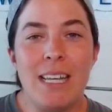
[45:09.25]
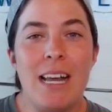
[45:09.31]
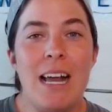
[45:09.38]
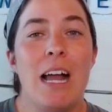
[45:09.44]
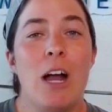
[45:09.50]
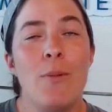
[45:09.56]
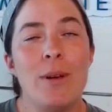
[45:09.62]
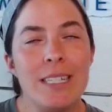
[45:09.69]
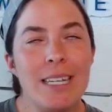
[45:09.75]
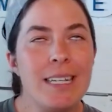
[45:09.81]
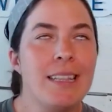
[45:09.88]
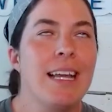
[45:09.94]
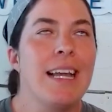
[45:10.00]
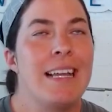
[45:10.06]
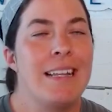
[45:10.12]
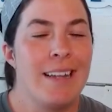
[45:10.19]
I always like
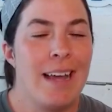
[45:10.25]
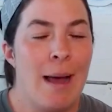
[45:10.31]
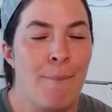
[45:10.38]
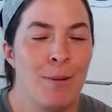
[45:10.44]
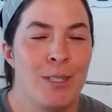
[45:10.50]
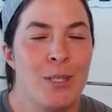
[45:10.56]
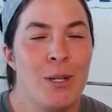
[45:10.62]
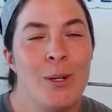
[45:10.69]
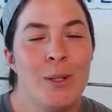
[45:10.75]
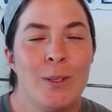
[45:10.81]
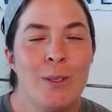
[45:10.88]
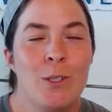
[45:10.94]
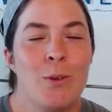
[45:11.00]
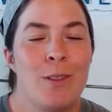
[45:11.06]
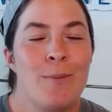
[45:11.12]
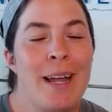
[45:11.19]
to end
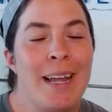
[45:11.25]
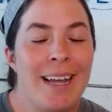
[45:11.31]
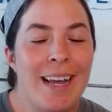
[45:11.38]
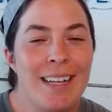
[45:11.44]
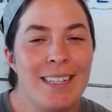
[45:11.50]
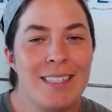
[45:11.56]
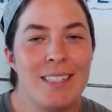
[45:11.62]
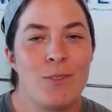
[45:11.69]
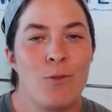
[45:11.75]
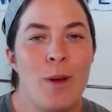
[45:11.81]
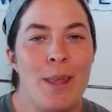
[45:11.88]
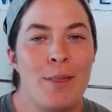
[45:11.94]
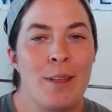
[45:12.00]
episodes with my guests with